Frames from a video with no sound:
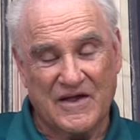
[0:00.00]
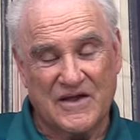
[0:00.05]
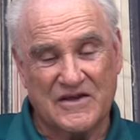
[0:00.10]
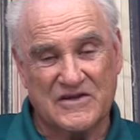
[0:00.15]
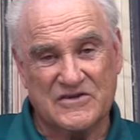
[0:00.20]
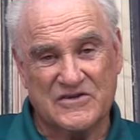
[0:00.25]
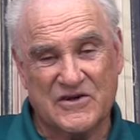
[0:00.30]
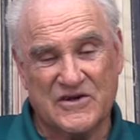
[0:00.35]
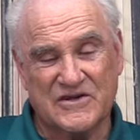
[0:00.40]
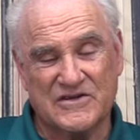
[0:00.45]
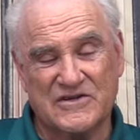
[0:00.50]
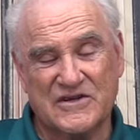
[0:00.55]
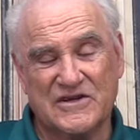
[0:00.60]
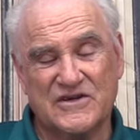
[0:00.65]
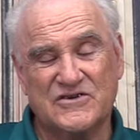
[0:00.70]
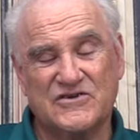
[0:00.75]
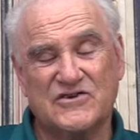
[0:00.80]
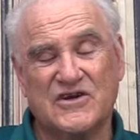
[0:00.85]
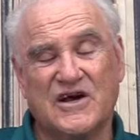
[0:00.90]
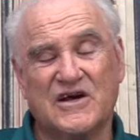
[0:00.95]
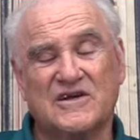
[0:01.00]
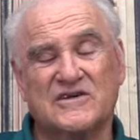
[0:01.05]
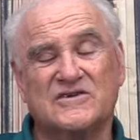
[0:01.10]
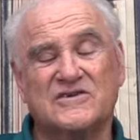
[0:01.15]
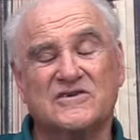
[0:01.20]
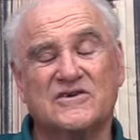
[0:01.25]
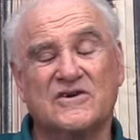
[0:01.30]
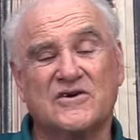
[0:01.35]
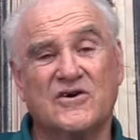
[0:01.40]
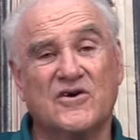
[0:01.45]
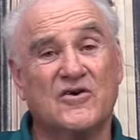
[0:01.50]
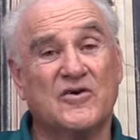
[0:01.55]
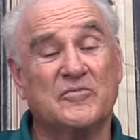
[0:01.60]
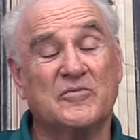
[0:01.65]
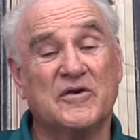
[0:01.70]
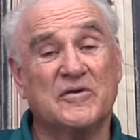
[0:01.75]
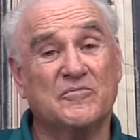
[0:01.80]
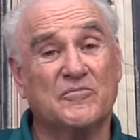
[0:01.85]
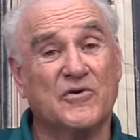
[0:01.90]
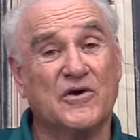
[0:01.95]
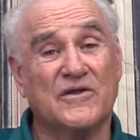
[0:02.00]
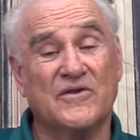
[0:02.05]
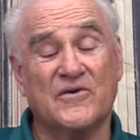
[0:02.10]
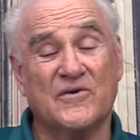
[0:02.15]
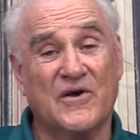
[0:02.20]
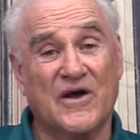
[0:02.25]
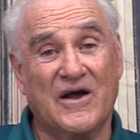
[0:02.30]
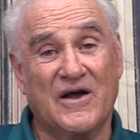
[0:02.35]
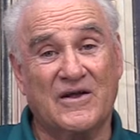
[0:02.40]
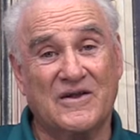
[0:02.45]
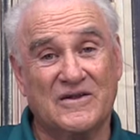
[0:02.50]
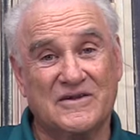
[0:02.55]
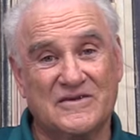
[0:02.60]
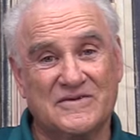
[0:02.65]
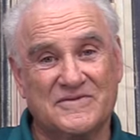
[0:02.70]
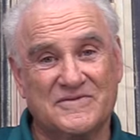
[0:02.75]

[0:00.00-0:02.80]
And so I said, just call me Brother Al.